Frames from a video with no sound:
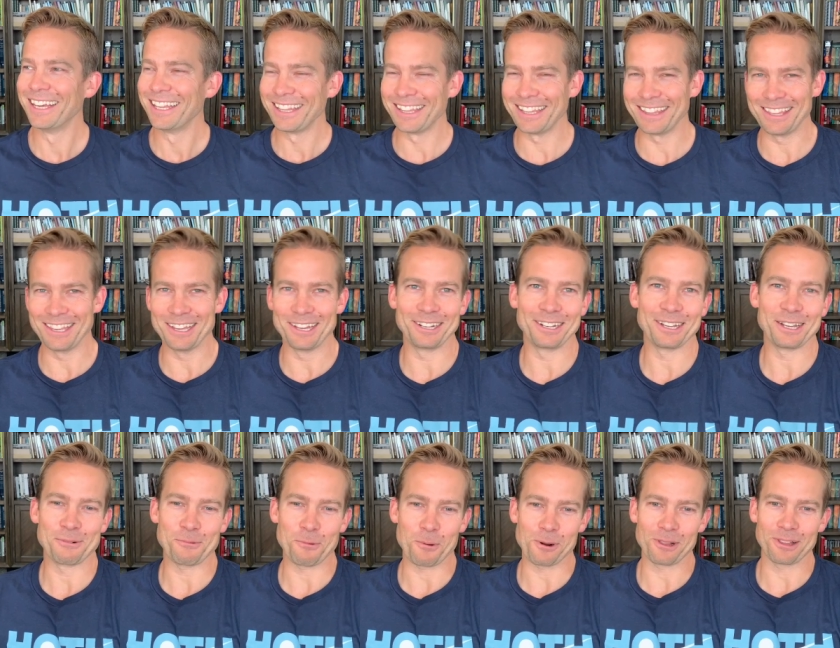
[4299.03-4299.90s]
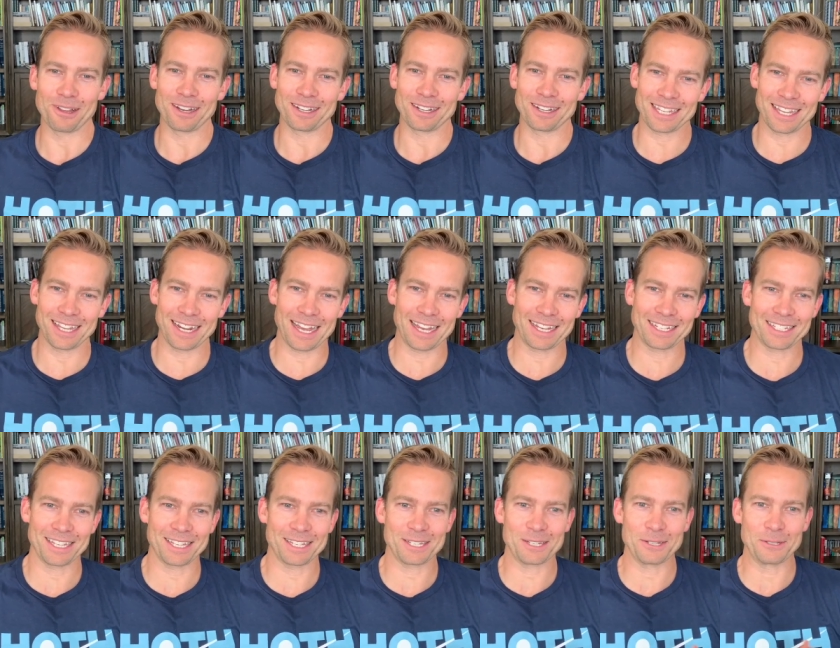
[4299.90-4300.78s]
that the undead warlocks get
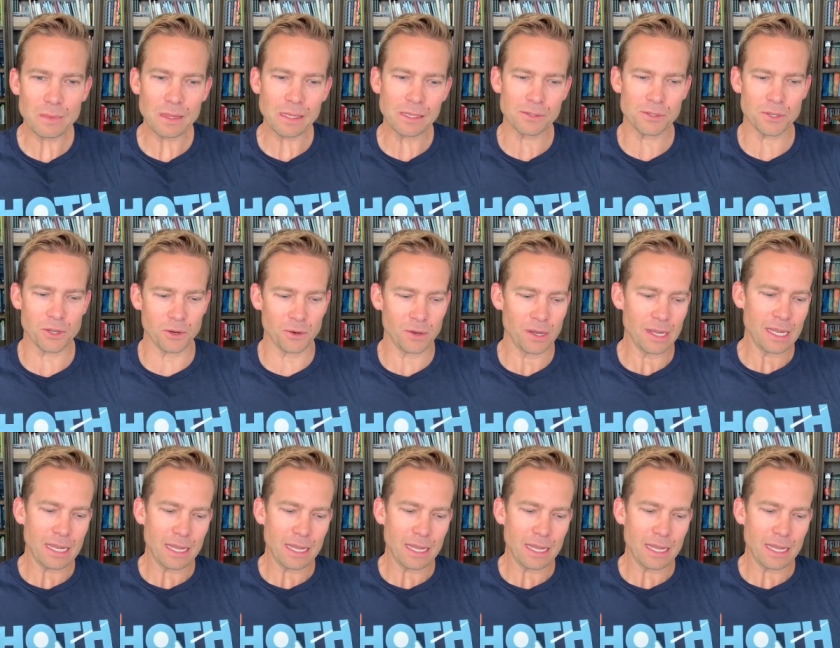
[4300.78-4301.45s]
access to. So